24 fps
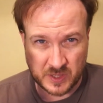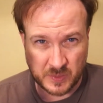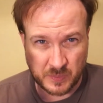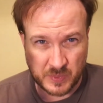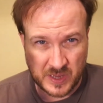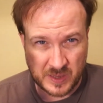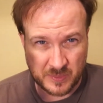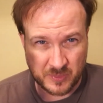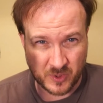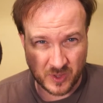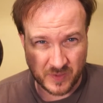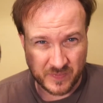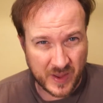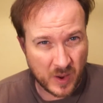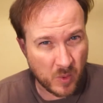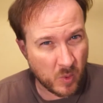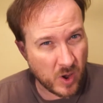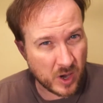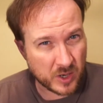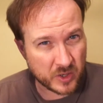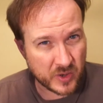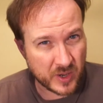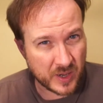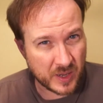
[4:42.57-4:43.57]
to people if I
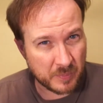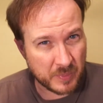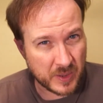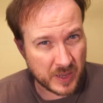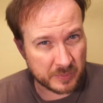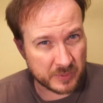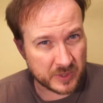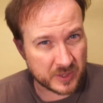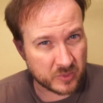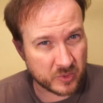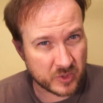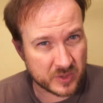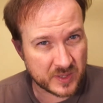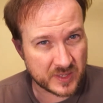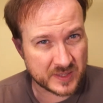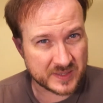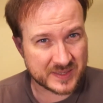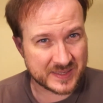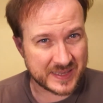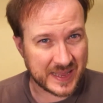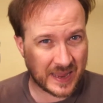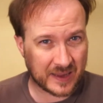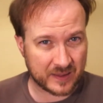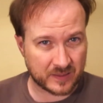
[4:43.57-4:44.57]
walked around in public with
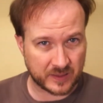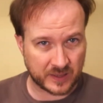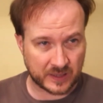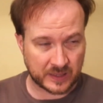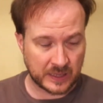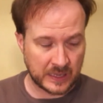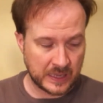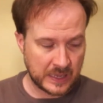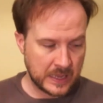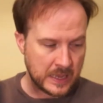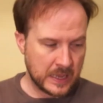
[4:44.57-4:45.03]
this dangling.